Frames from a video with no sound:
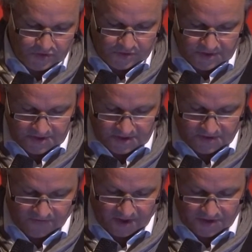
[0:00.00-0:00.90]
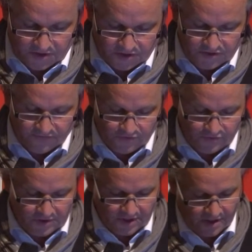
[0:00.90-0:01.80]
to disadvantage
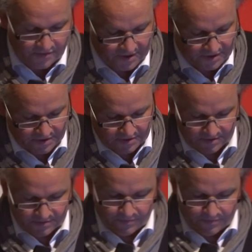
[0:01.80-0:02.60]
rural areas,